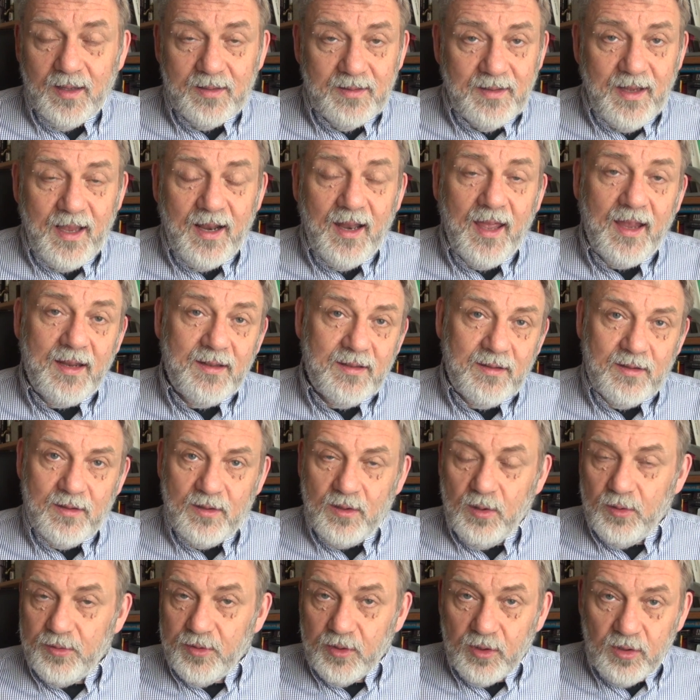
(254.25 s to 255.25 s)
daylight, and they're
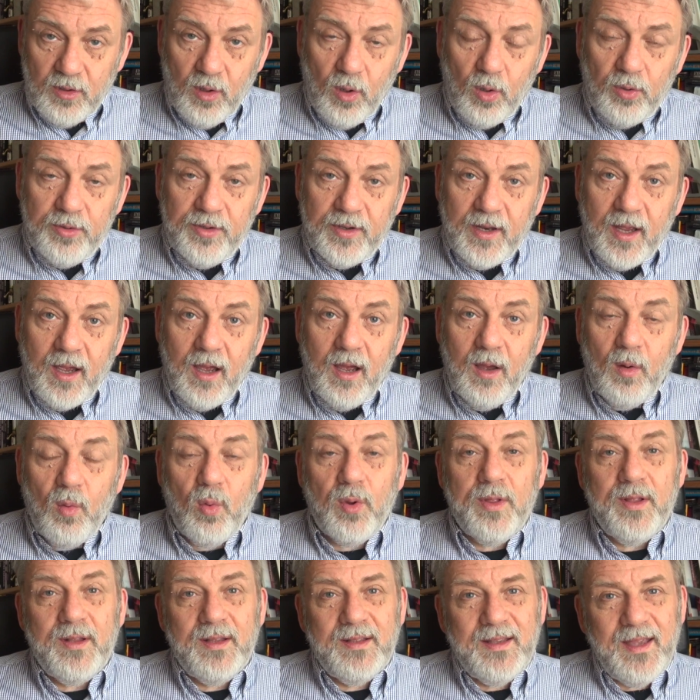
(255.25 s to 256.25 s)
called the golden hour,
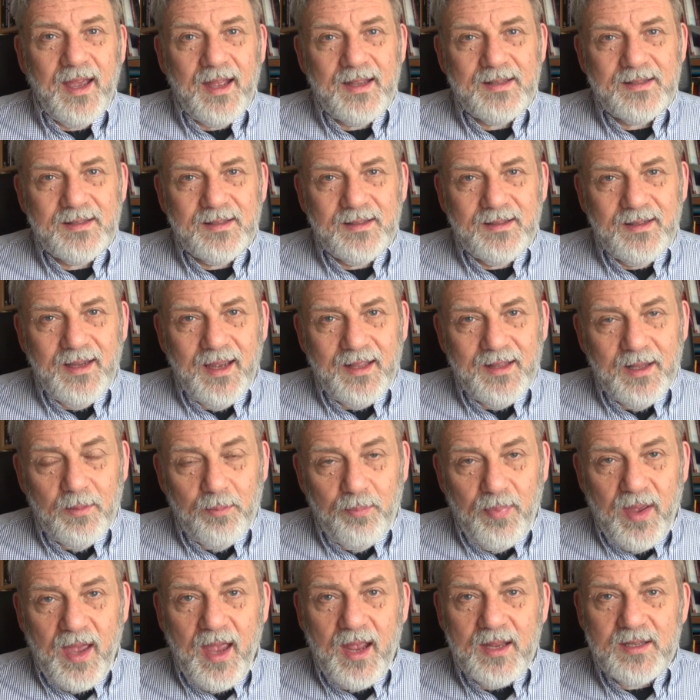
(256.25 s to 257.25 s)
where they get the
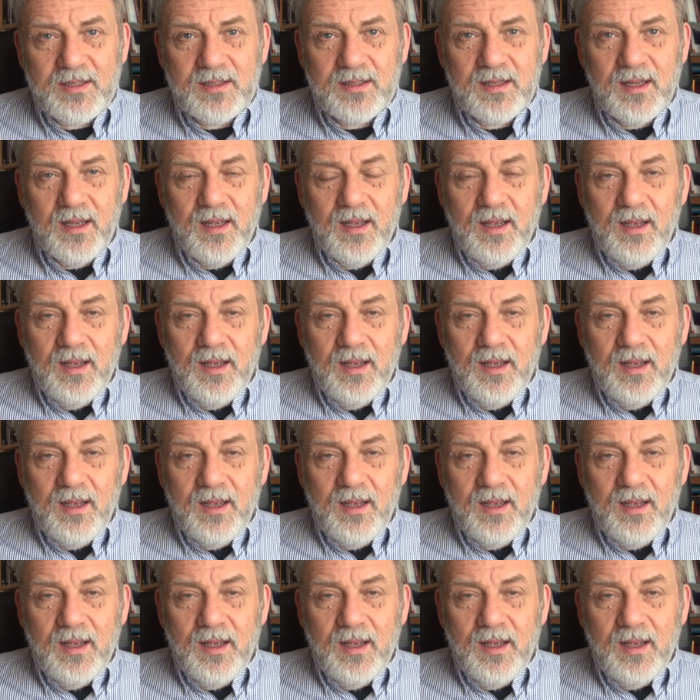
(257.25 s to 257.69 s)
best,